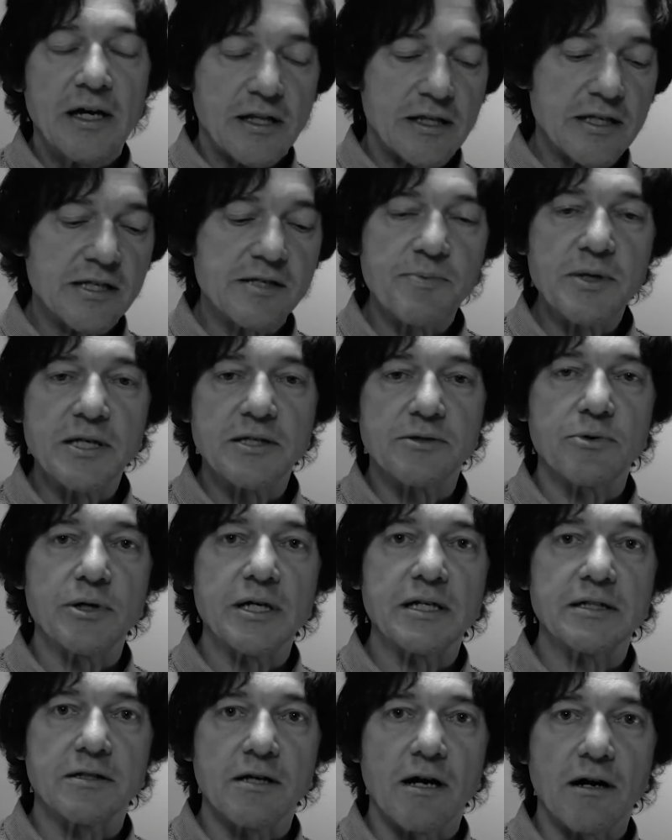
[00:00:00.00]
This means we
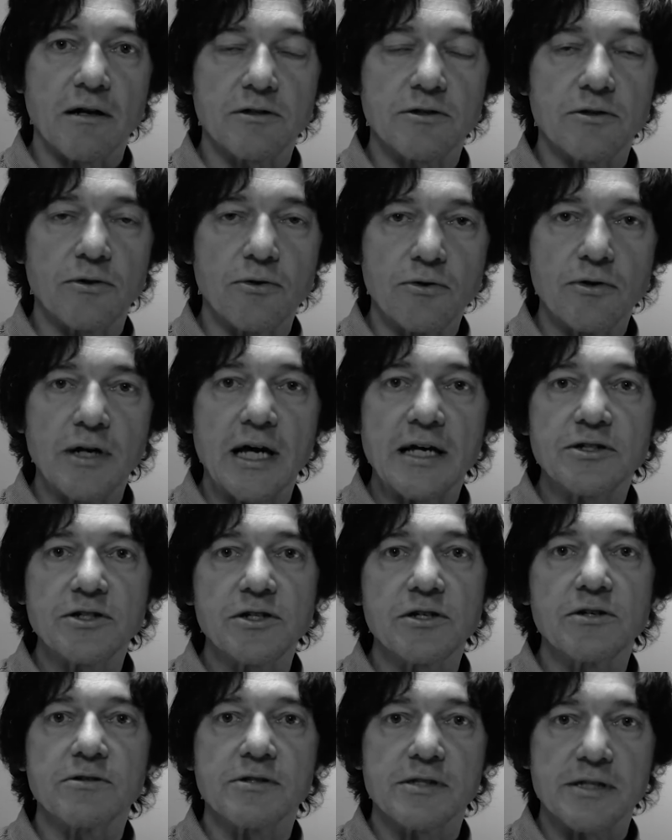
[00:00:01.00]
induct all our
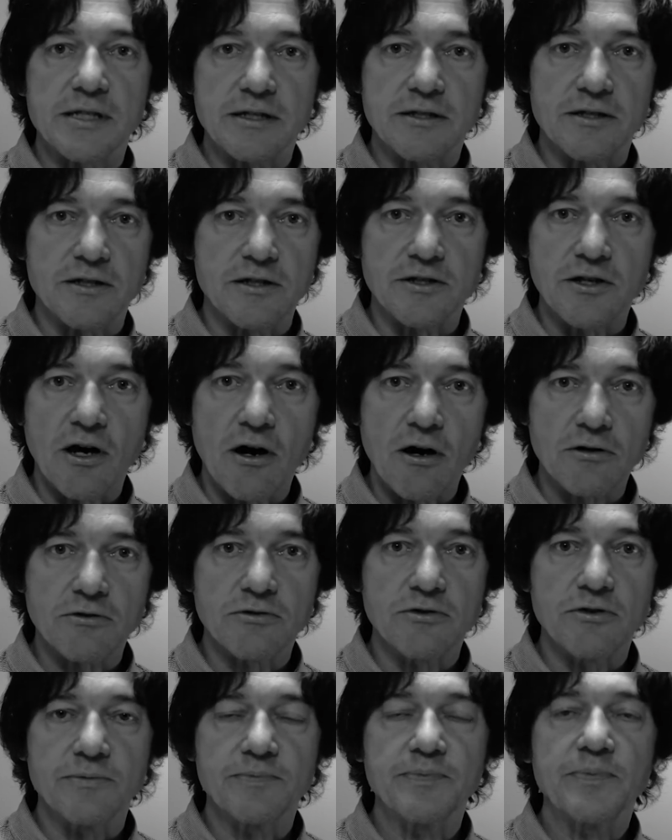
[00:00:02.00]
students into the
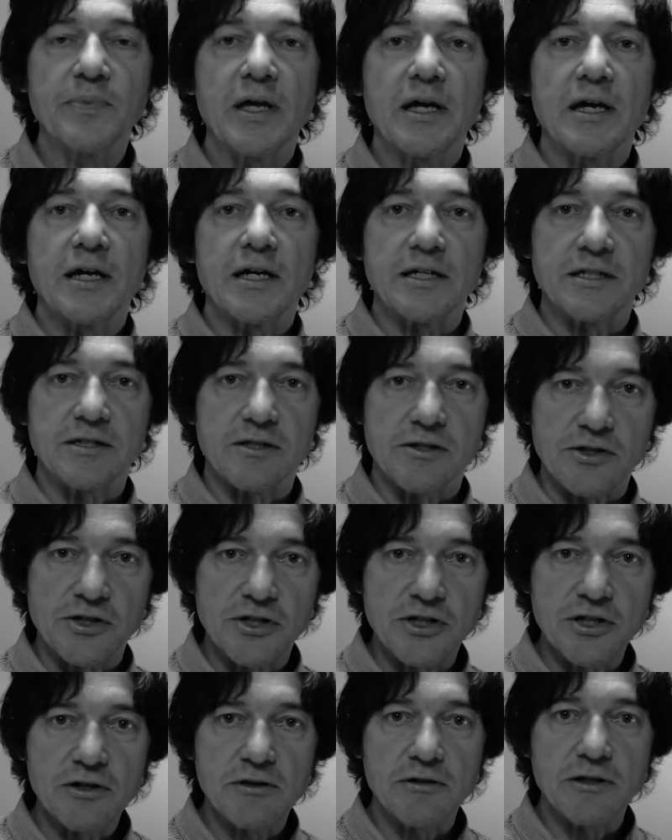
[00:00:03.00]
darkroom, into the
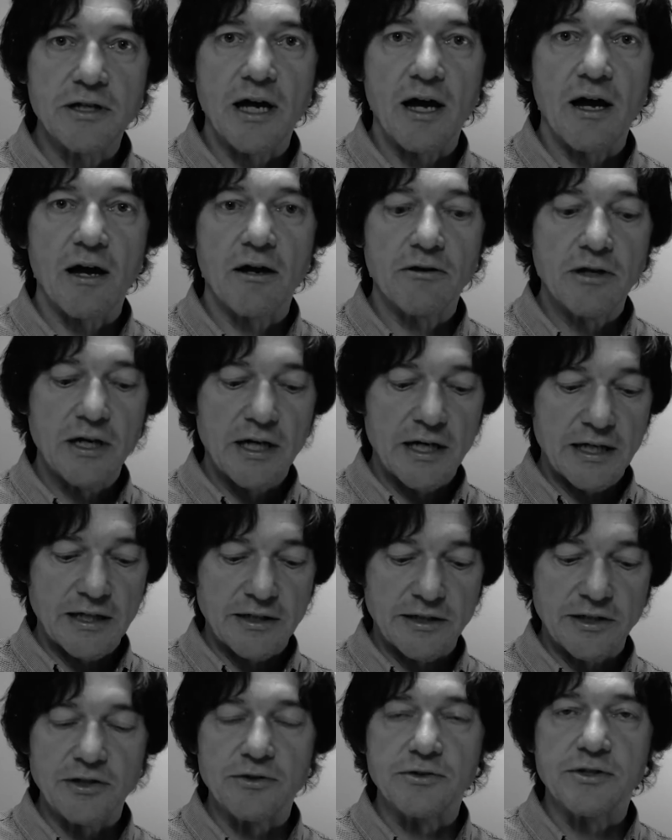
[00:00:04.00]
studio,
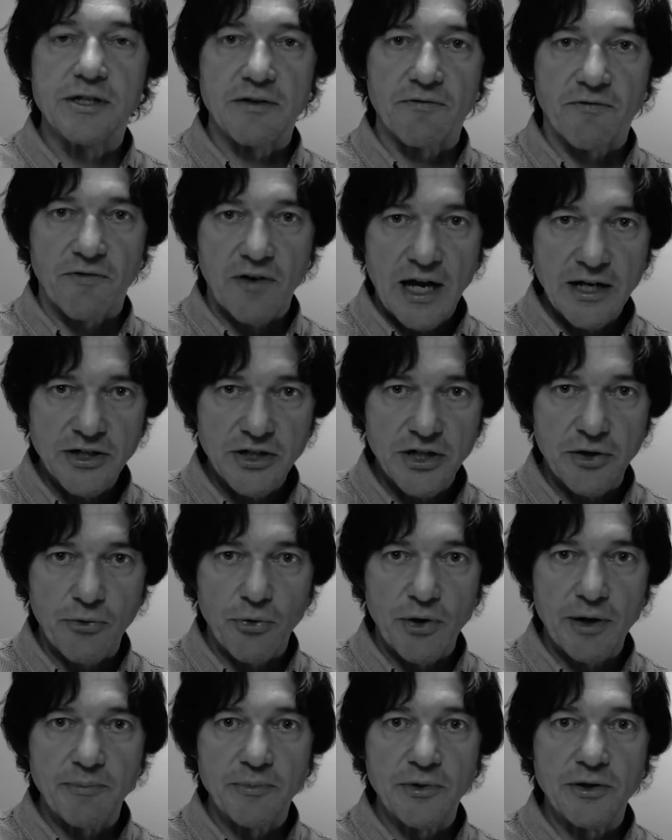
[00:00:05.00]
into using flash
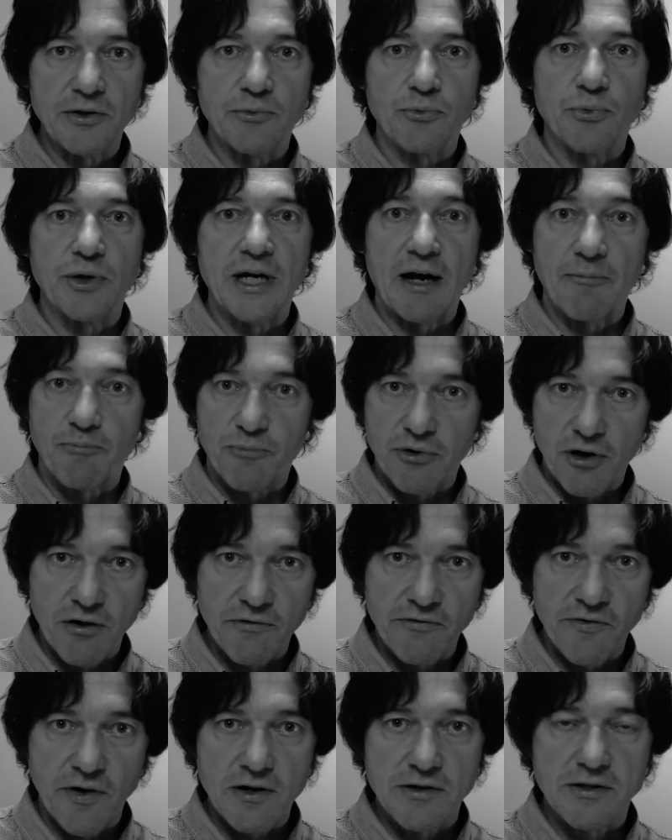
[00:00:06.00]
equipment. We have pro
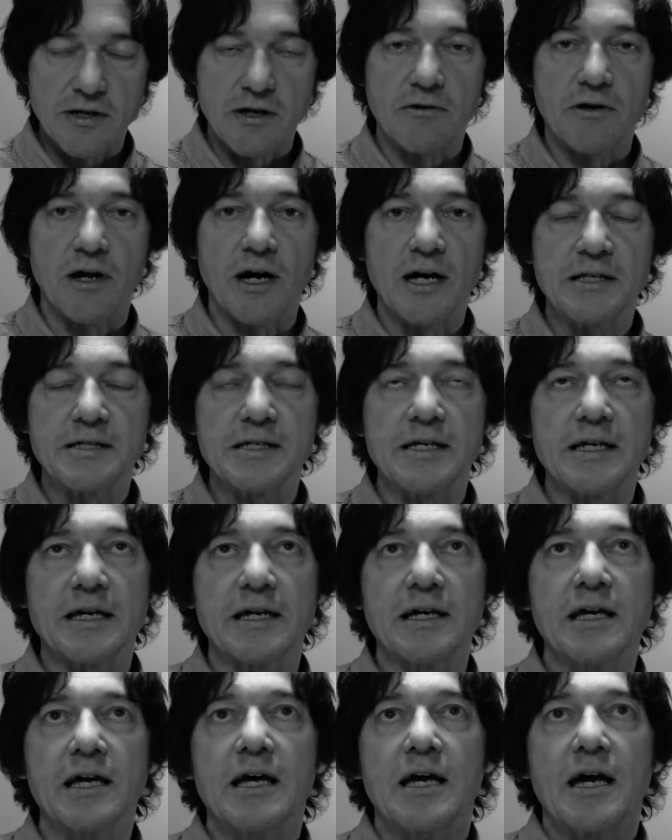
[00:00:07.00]
photo
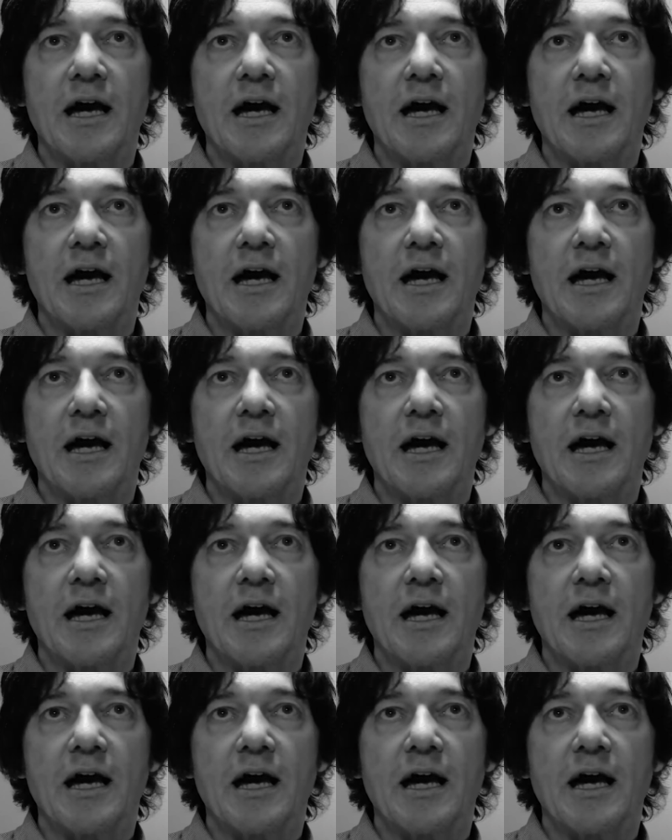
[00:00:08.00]
lighting.